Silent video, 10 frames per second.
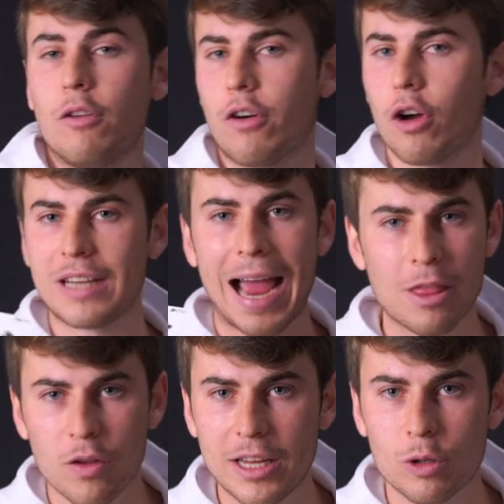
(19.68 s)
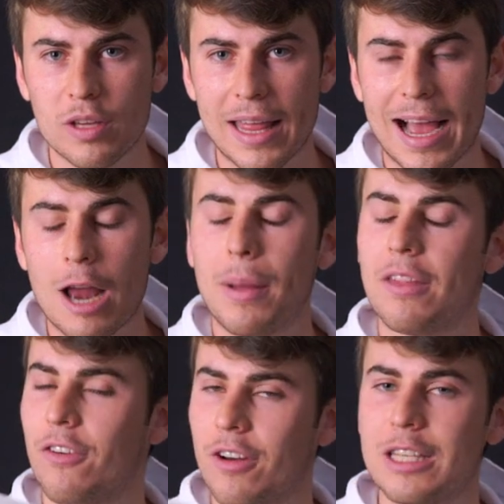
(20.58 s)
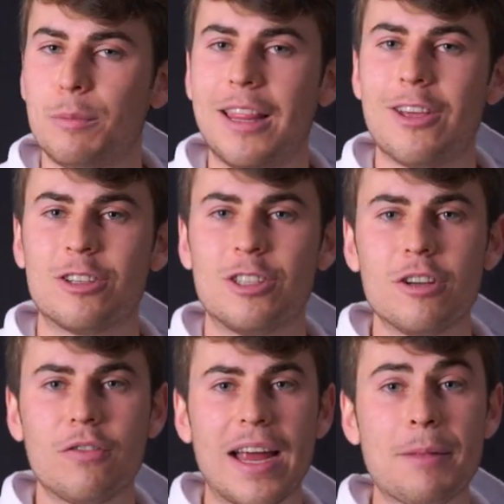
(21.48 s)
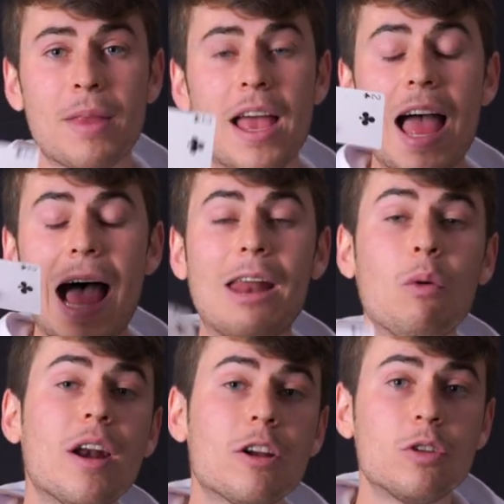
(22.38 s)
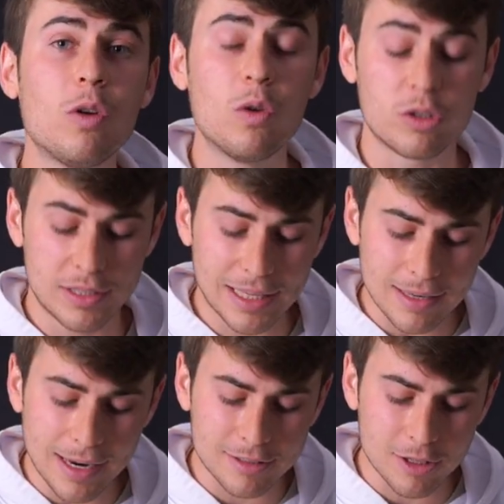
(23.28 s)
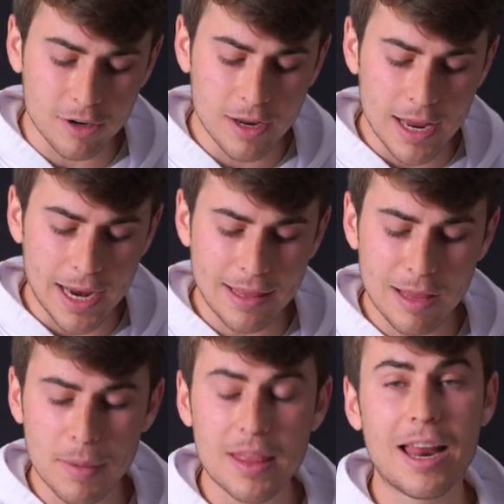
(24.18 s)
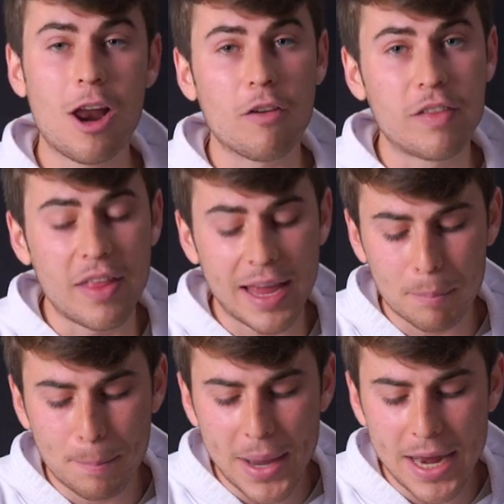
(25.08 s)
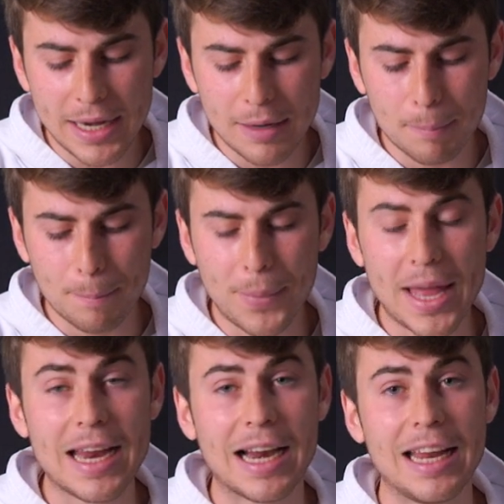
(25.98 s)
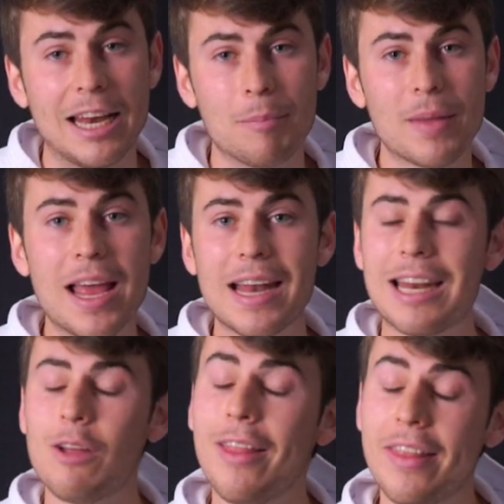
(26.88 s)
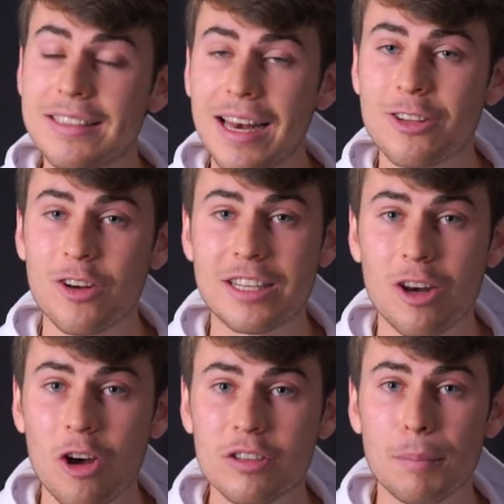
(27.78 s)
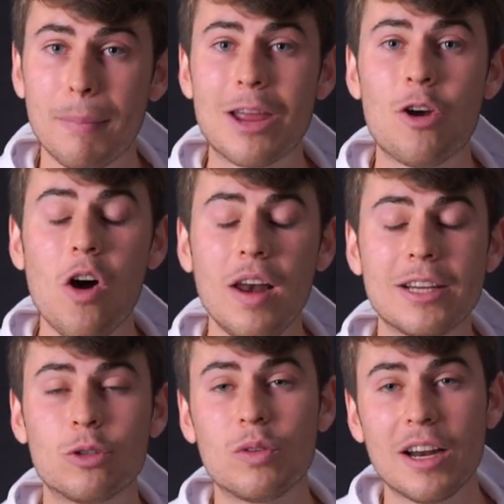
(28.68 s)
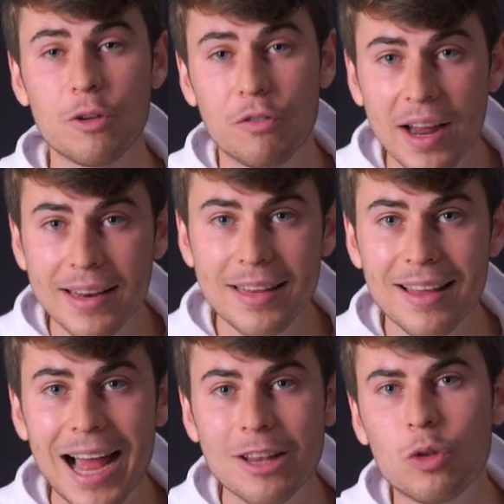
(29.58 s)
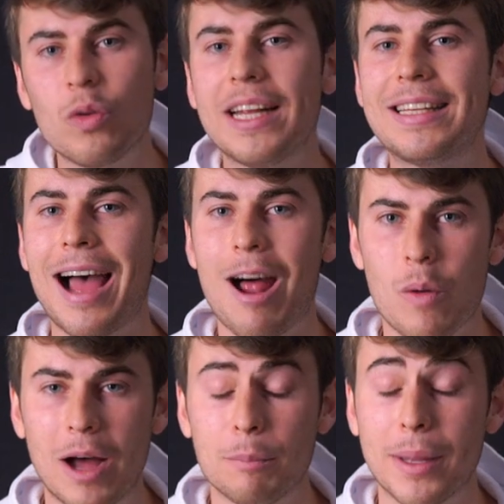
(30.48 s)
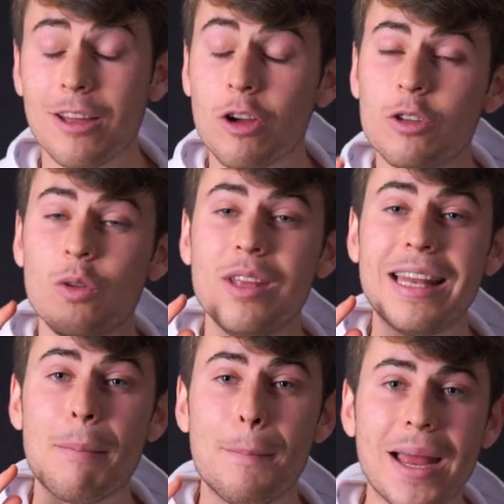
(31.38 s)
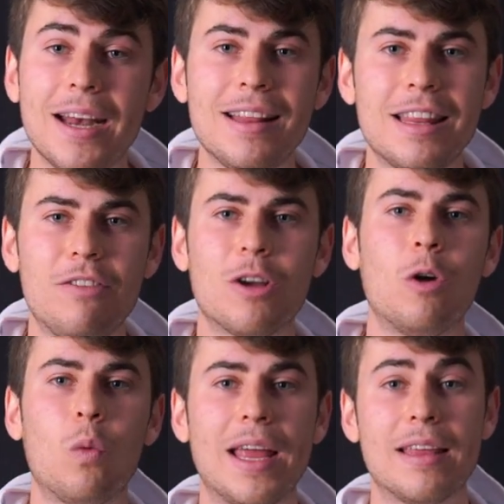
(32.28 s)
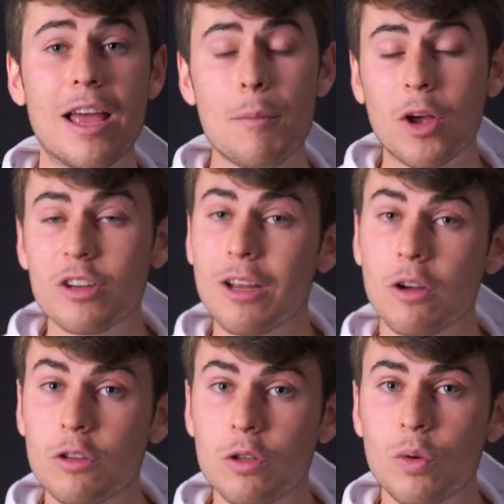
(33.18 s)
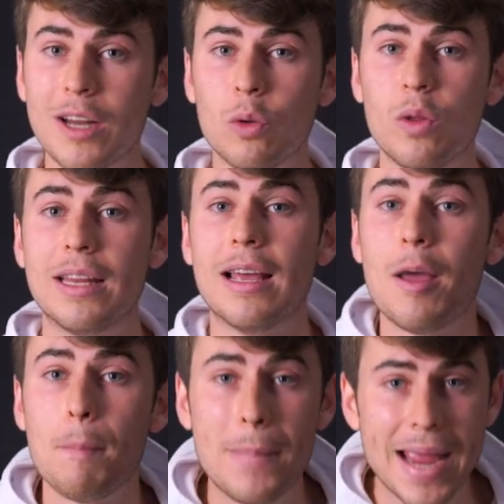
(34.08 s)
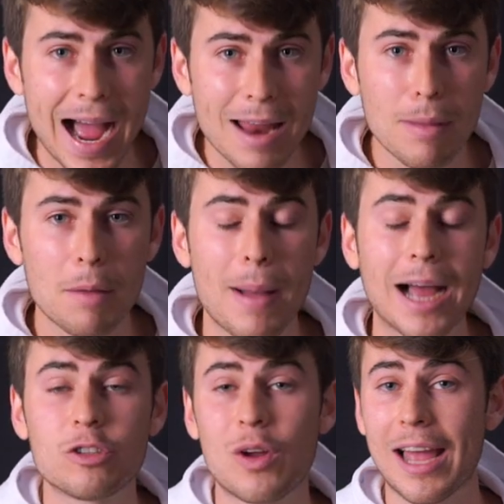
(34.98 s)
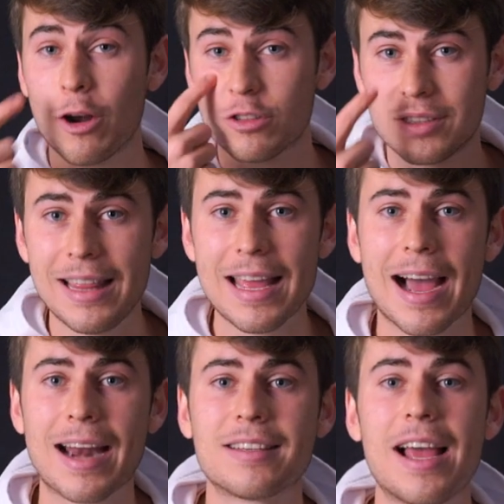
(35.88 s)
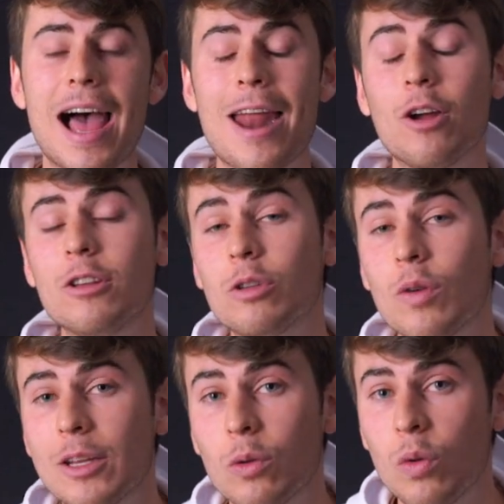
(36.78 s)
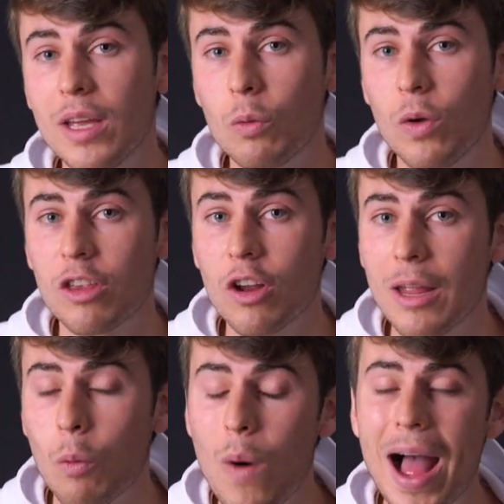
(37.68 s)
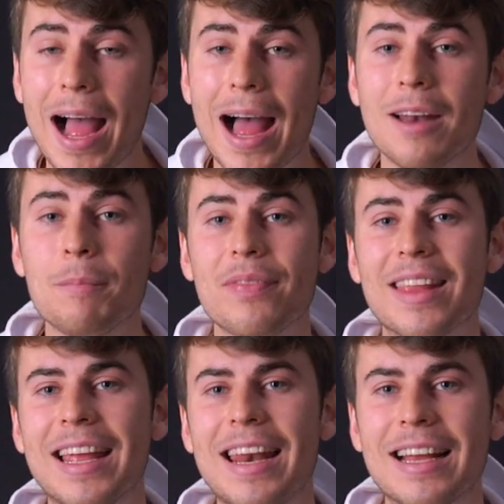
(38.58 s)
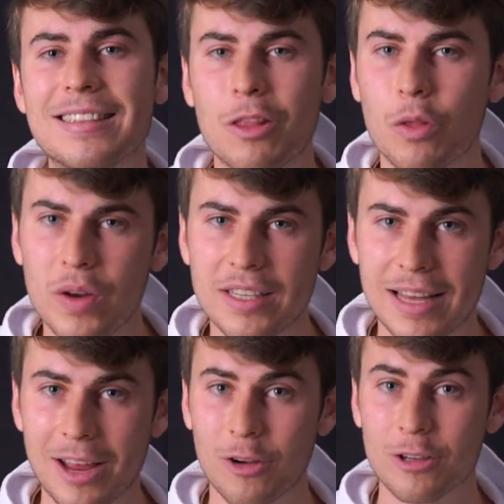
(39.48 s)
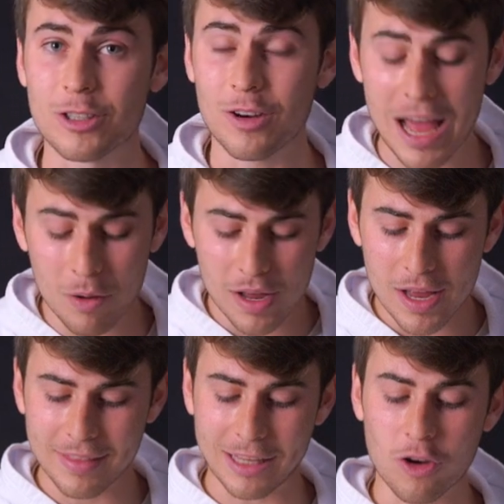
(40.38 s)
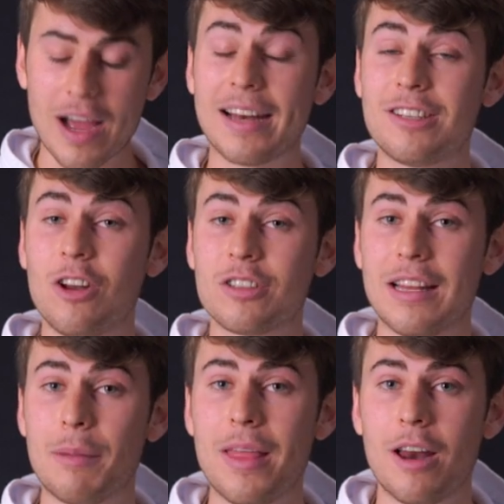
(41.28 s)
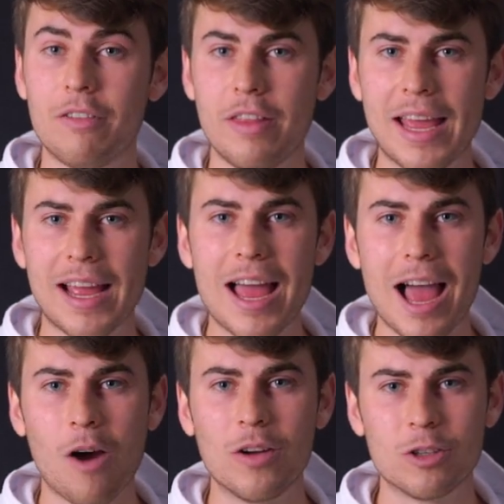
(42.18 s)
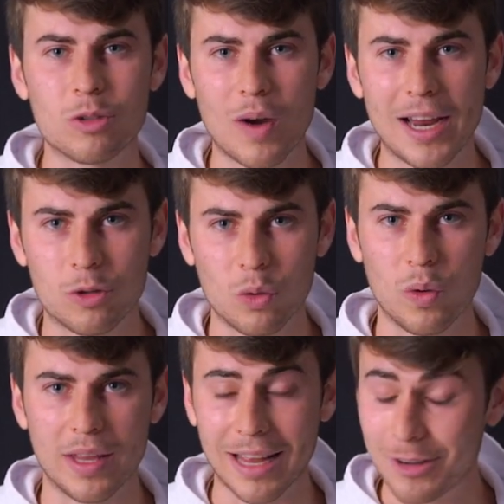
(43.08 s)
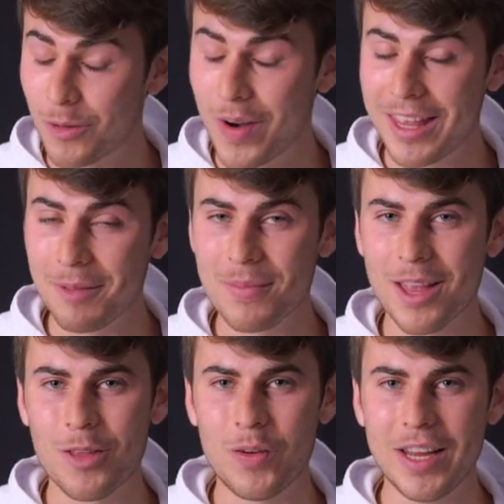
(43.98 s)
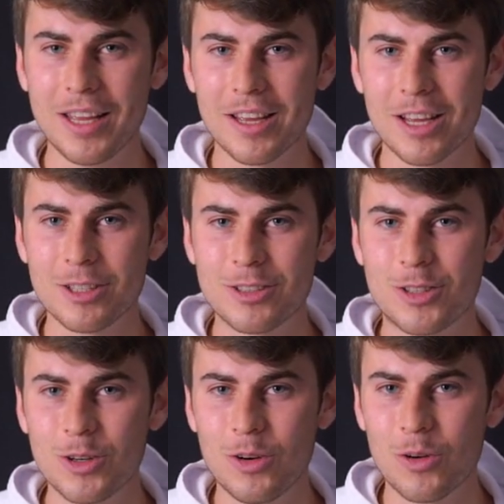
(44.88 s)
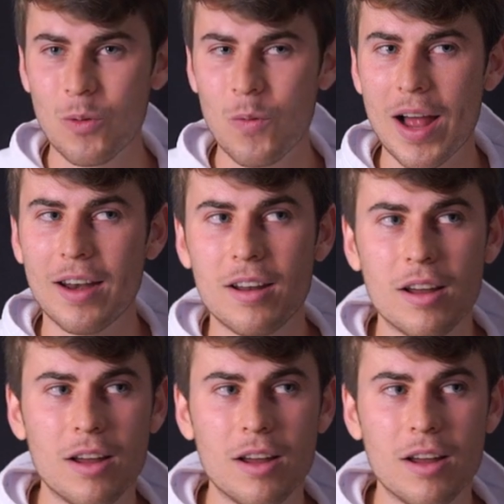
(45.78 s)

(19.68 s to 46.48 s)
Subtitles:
Of course I don't need to see the card, but for this video it's just fine. And now we're going to lose the selection in the middle of the deck very clean. Now that the selection is lost, my goal is to try to find it and turn it around, but I'm going to do it in a very difficult way, because I'm going to try to do it behind my back so I cannot see the cards, and I'm going to try to do it with only one hand in less than 3 seconds. So now that your card is lost in the middle of the deck, I'm going to try to do it. Are you ready? 3, 2, 1.